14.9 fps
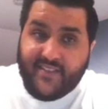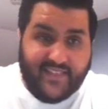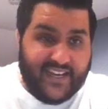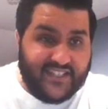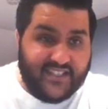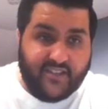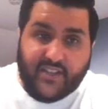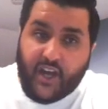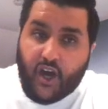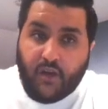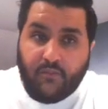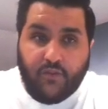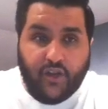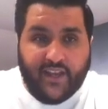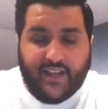That's something that
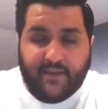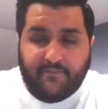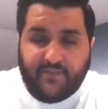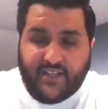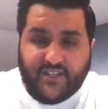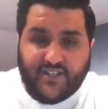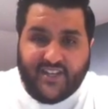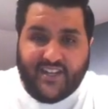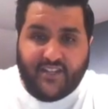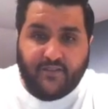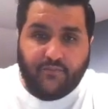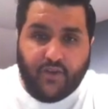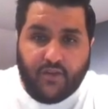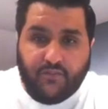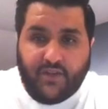I'm looking at potentially at the
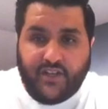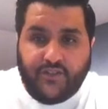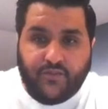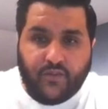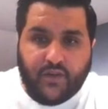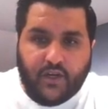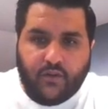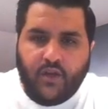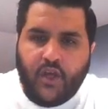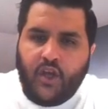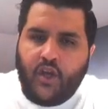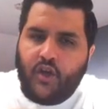moment as well.